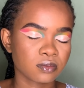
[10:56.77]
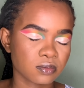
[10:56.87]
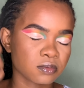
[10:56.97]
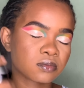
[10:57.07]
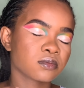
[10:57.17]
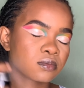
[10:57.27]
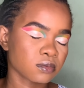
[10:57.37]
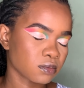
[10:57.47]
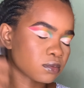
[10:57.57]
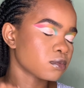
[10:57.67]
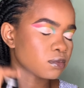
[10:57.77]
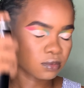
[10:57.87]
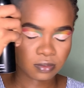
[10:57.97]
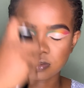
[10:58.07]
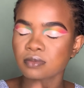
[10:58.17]
I'm going into my
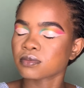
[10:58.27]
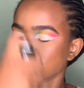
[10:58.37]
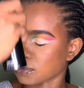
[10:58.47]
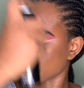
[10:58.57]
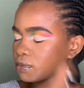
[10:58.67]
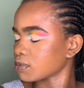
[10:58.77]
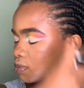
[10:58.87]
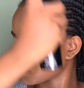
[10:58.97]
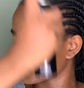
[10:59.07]
Morphe Continuous Setting